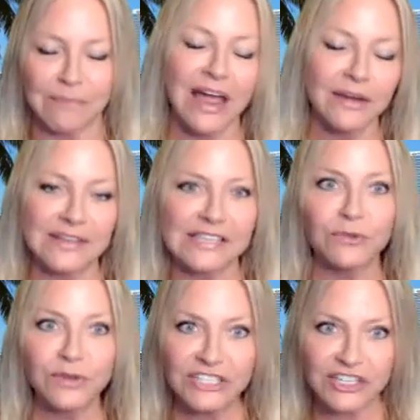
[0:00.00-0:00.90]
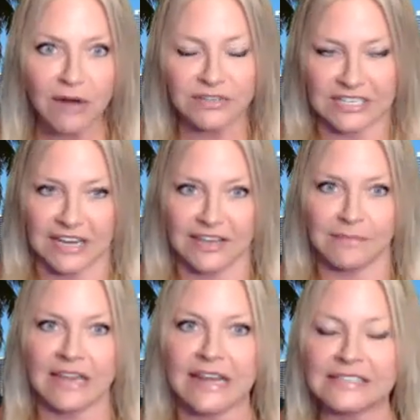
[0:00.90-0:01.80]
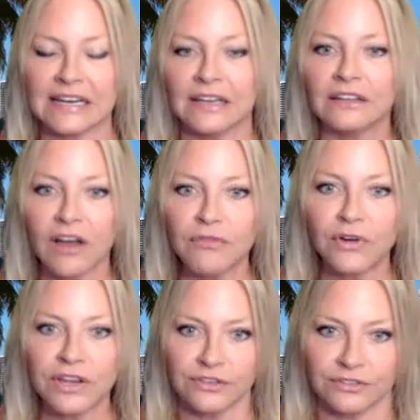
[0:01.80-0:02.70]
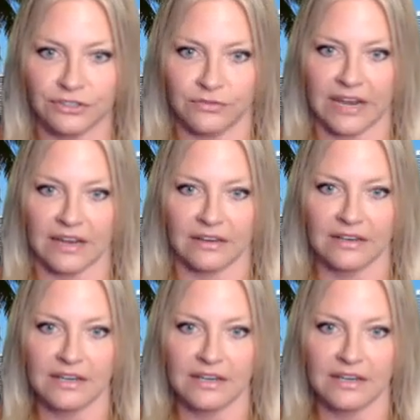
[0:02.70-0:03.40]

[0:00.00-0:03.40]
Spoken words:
But anyways, I reached out to him and I said, I love what you're doing.